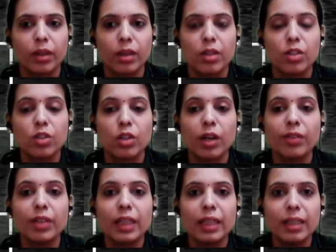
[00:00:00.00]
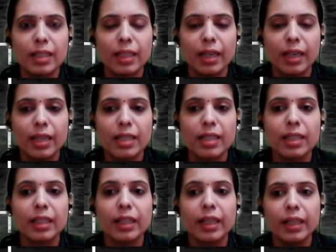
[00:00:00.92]
So now in this case,
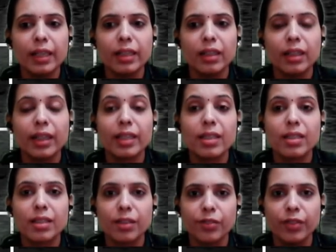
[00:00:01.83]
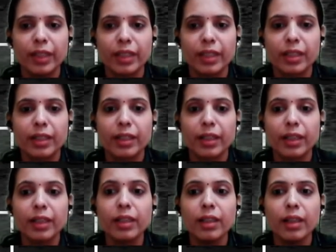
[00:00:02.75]
the needle gets deflected
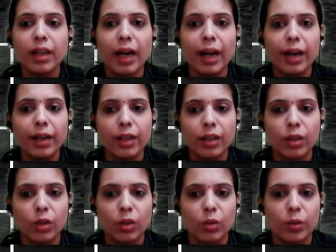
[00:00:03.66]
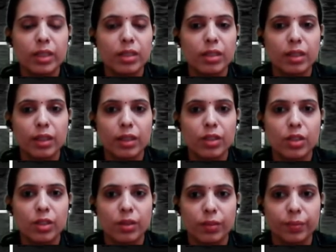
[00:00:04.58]
in anti-clockwise
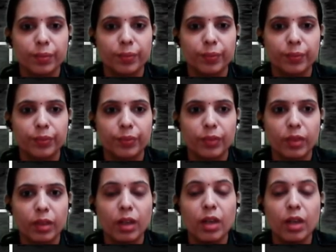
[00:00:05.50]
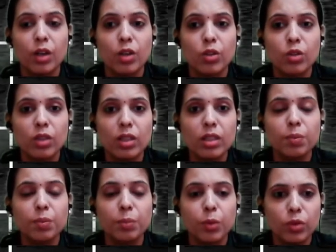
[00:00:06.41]
direction. So this
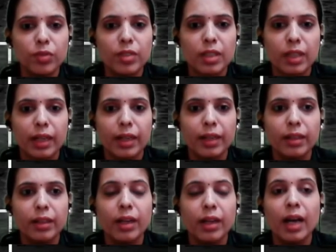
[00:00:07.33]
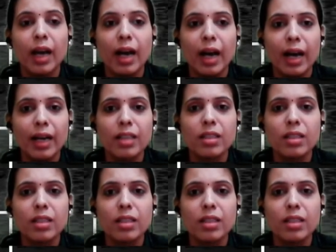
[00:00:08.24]
proves that as